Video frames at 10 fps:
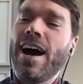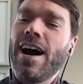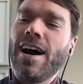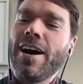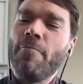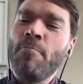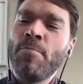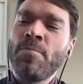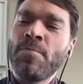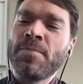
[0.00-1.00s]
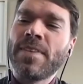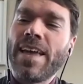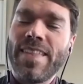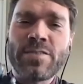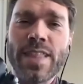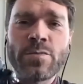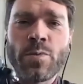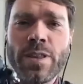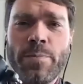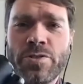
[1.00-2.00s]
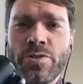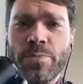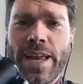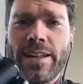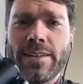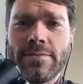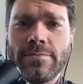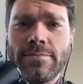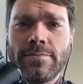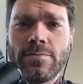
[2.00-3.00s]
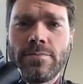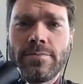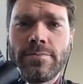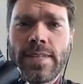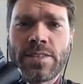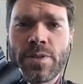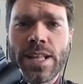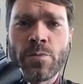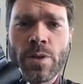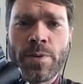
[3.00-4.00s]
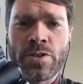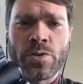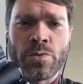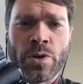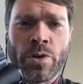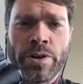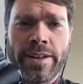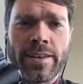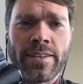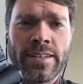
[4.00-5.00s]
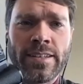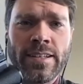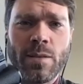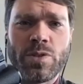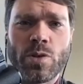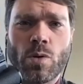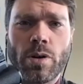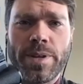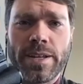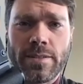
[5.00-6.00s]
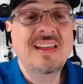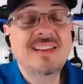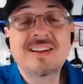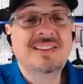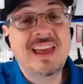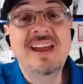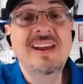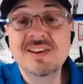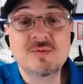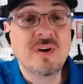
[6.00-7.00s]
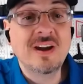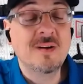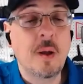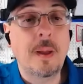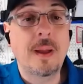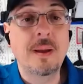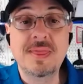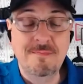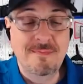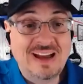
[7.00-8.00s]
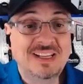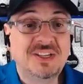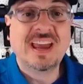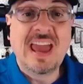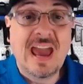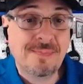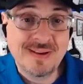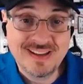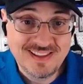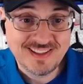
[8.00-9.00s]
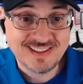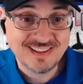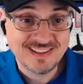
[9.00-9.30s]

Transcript: Uh, and that's that's where the picture's made. That's that's where the picture's recorded. Absorbed. Right there on little thing is where that little that the little magic wafer. happens.